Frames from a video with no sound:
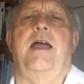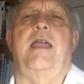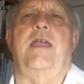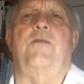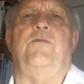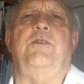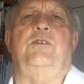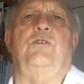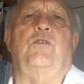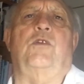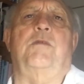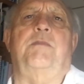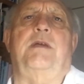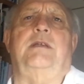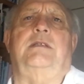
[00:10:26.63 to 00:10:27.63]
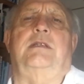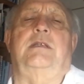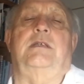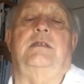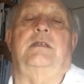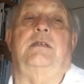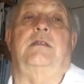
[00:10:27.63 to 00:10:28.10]
If we talk about
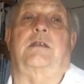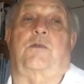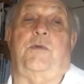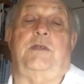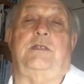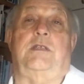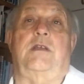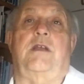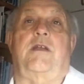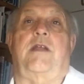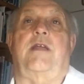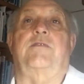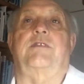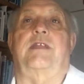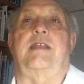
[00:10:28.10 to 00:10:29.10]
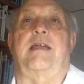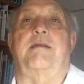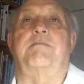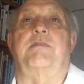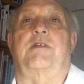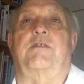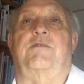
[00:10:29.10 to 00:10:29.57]
the question around the
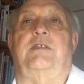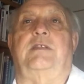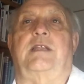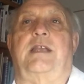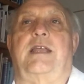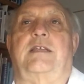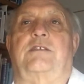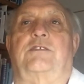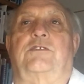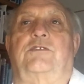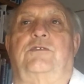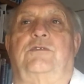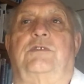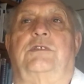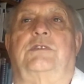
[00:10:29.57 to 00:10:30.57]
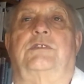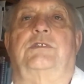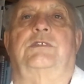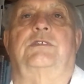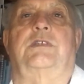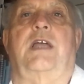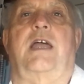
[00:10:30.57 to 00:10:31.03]
number of international students,
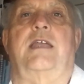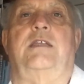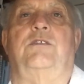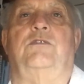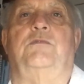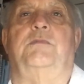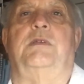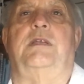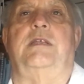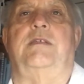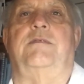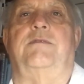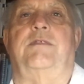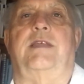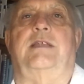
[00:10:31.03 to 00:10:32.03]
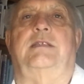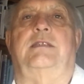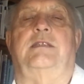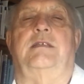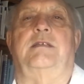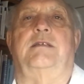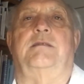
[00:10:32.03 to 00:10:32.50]
I do believe that
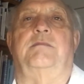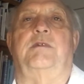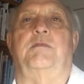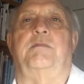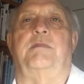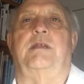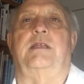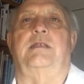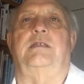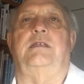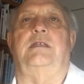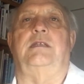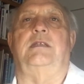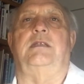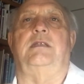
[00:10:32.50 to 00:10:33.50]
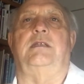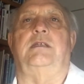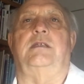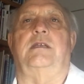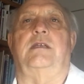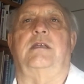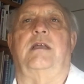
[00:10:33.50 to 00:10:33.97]
mobility
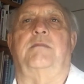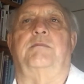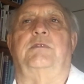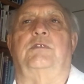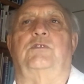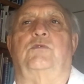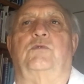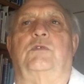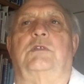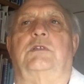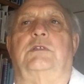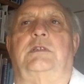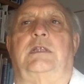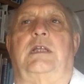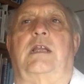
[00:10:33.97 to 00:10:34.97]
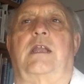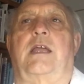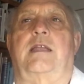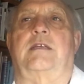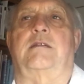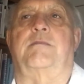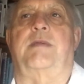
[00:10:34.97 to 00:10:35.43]
numbers will
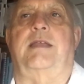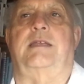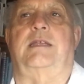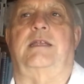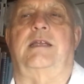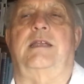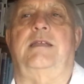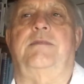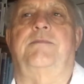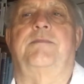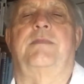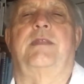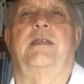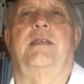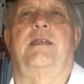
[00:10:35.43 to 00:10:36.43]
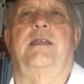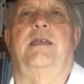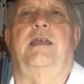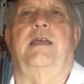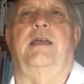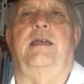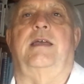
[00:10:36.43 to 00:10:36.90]
decline dramatically.
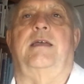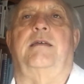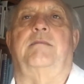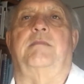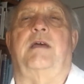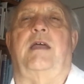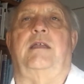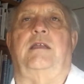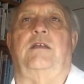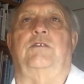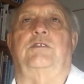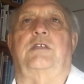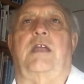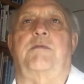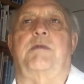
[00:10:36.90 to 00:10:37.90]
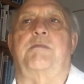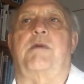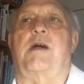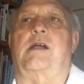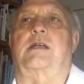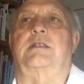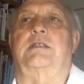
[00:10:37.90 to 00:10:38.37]
I know Simon
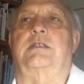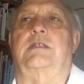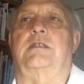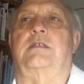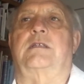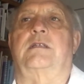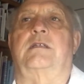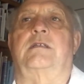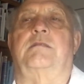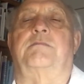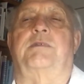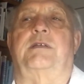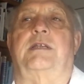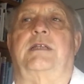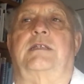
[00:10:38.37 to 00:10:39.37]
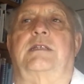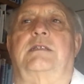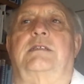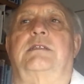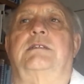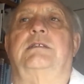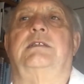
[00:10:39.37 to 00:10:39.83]
Marginson
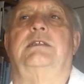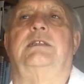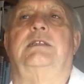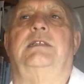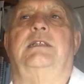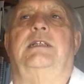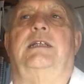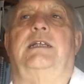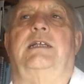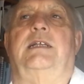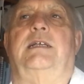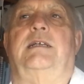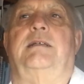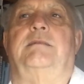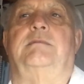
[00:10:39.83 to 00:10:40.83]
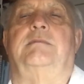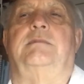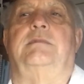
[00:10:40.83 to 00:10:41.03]
predicted a